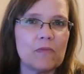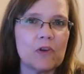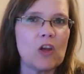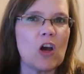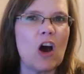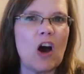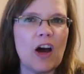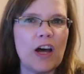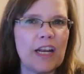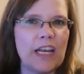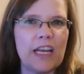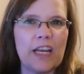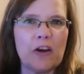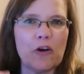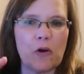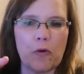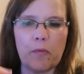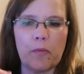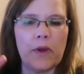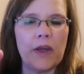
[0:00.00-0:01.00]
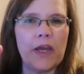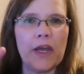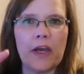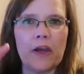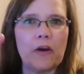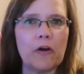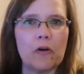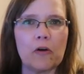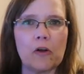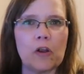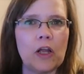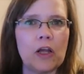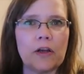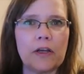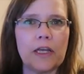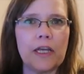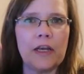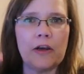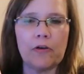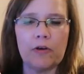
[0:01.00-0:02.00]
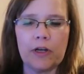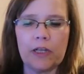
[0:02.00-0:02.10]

gaudy or big or clunky or